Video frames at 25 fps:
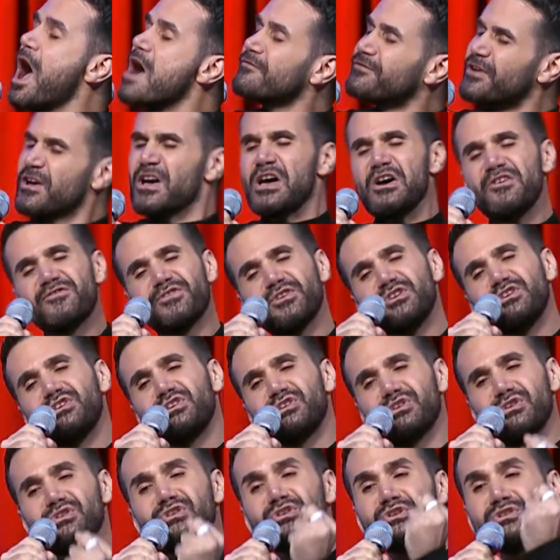for
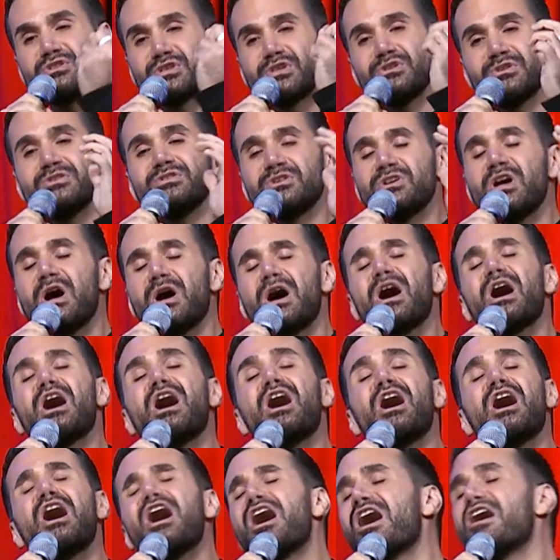you to
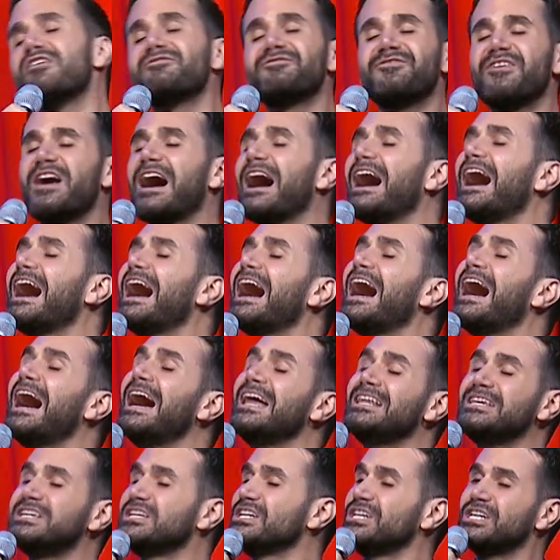know
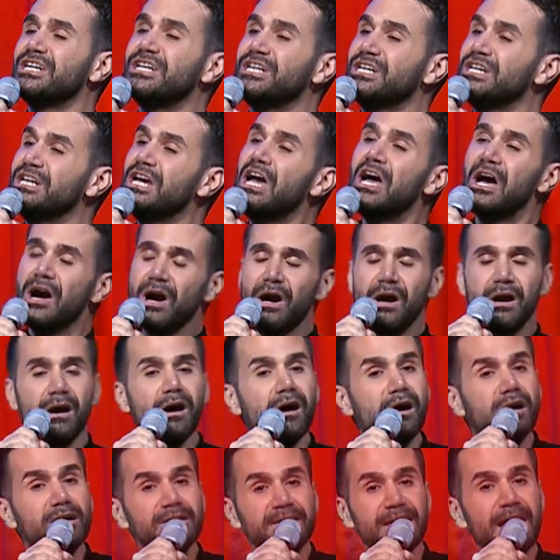finally.
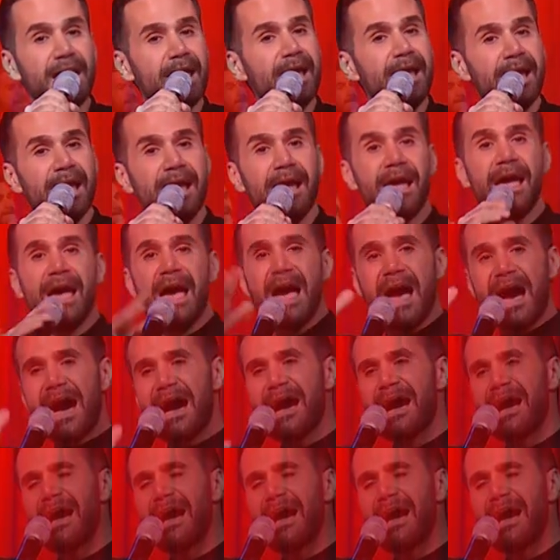Oh yeah, I